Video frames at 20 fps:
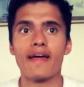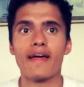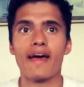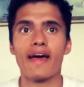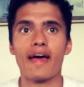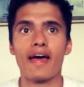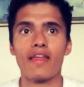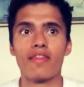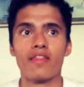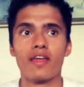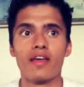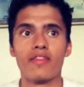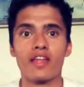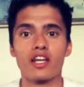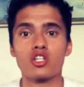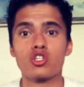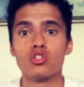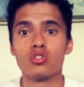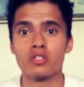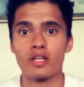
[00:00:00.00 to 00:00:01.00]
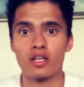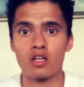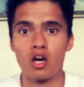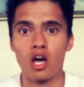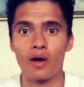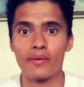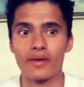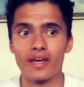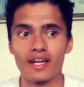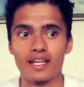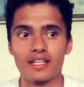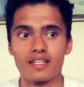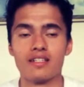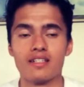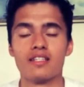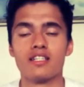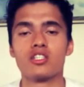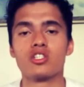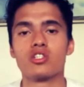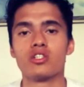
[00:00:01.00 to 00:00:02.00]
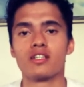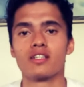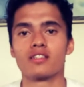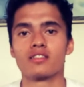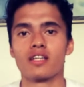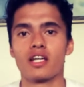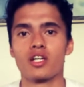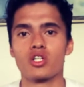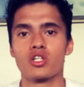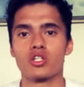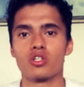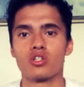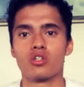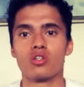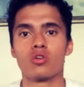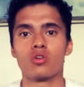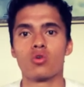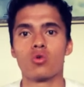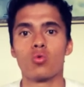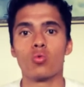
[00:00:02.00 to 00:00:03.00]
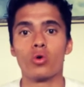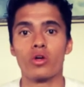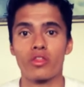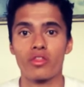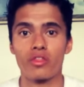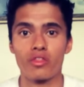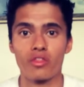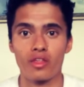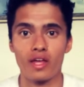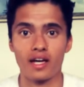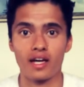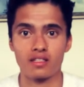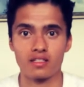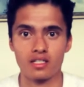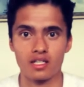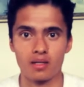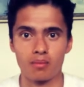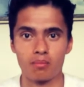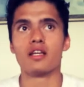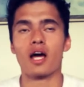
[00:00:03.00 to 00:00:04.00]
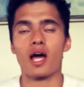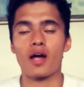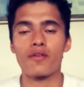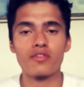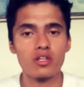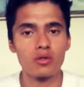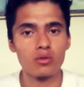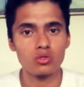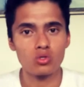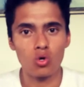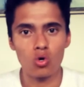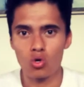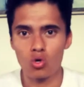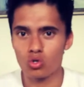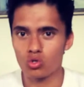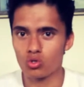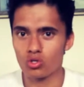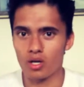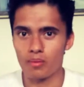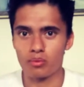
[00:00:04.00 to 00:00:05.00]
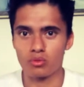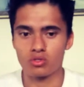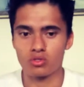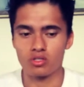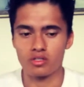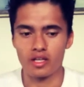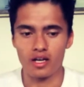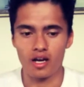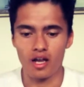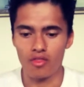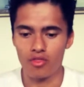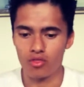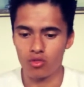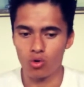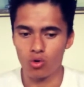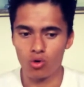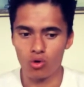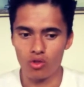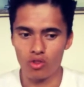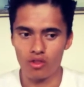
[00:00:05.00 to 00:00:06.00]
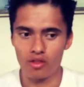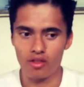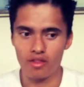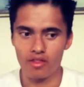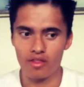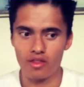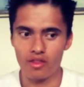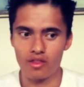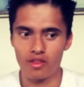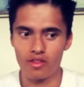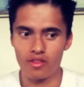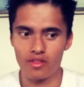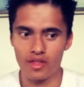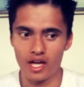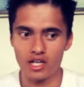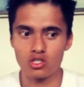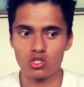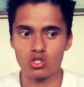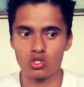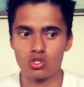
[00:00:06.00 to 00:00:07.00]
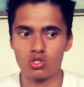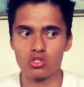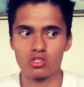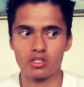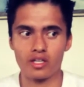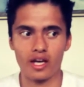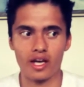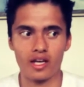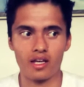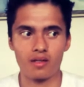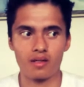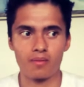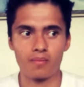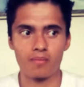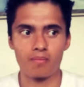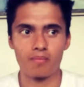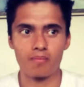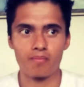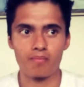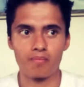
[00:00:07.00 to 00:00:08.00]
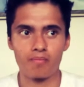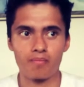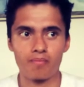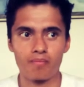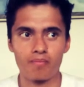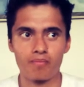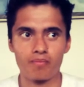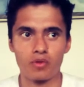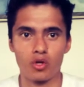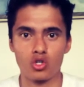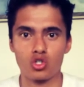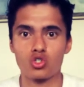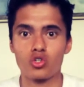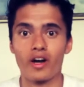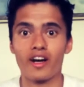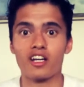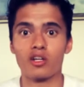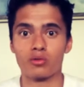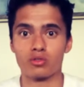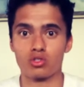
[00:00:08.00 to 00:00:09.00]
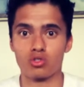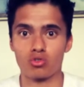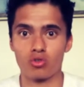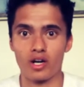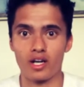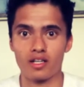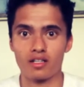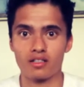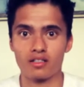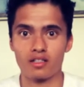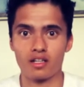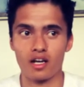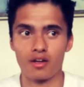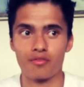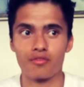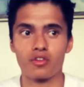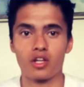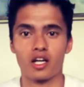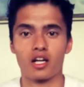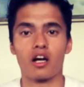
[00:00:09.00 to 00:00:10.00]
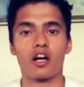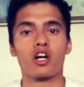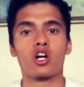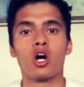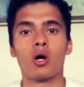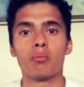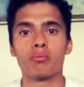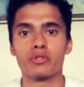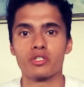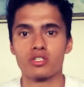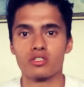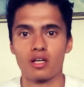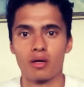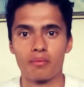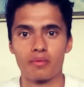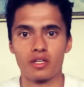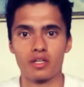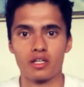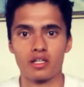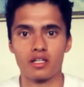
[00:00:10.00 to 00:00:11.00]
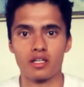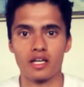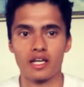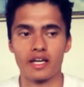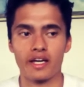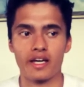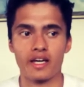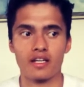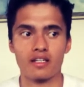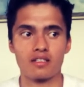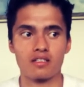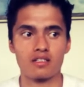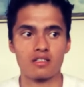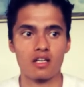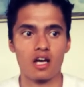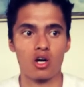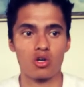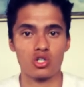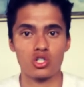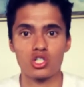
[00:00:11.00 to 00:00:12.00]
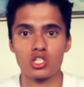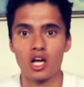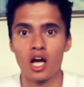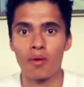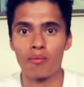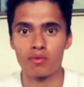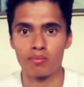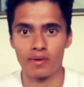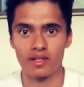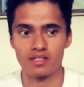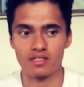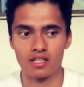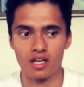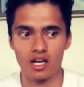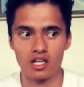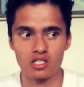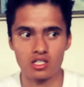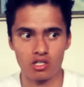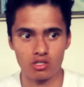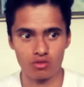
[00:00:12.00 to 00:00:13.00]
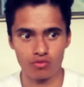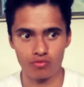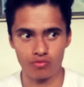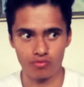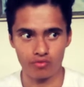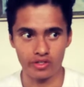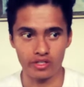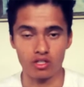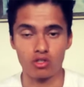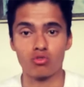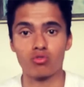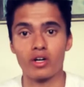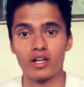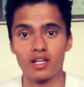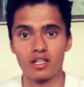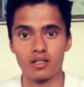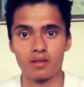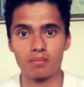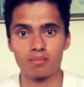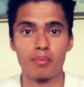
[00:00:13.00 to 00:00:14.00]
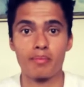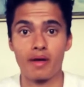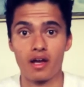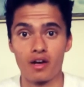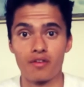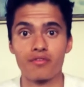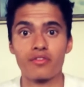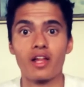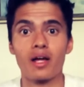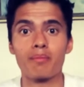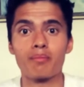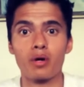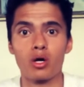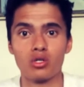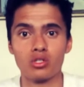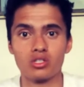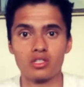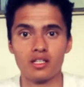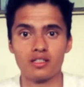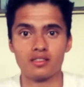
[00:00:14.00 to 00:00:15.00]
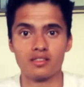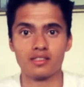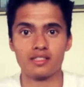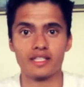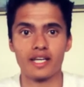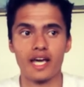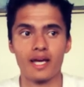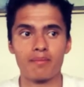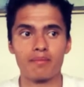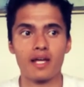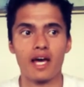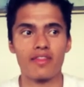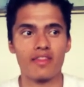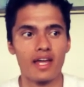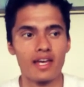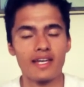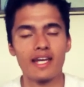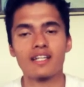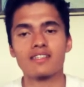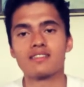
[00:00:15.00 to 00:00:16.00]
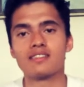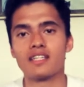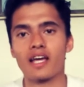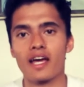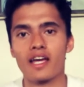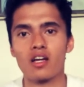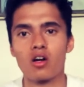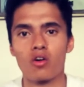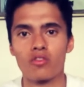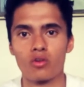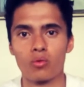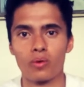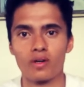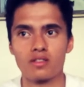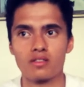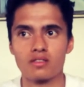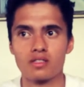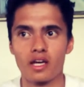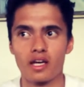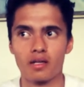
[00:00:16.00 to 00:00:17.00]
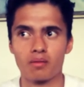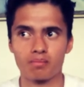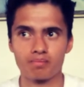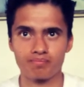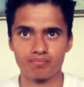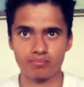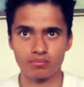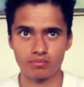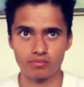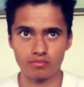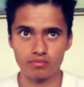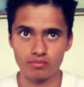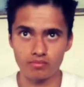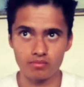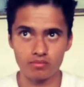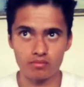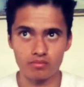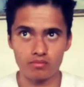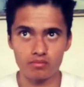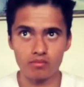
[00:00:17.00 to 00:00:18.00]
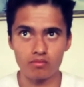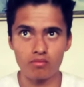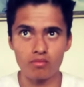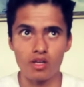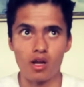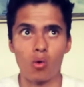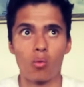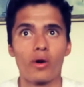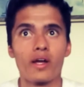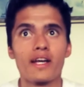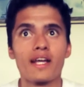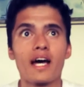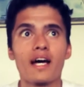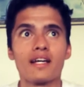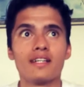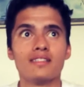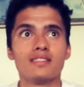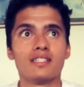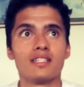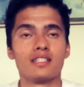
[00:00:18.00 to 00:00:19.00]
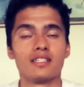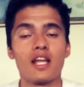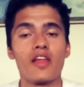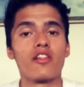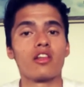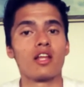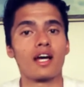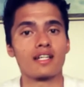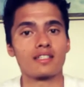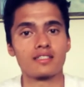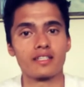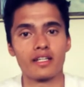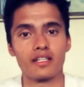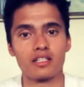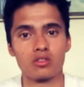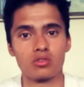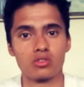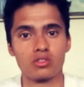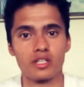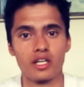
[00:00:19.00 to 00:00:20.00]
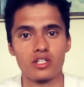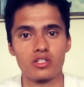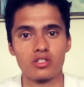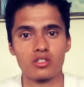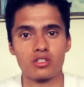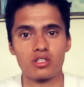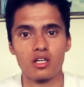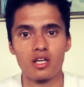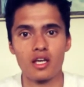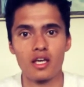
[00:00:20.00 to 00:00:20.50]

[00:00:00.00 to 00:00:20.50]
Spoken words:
And then that Tuesday night, we had a conditioning session with our team. Now, everything was all good up until then. I thought that Tuesday, training was great. And I feel like I accomplished something and I was sharp with my touch. I was feeling ready, preparing for that postseason game. Now, that next day, on the Wednesday, I went out and did another like technical session.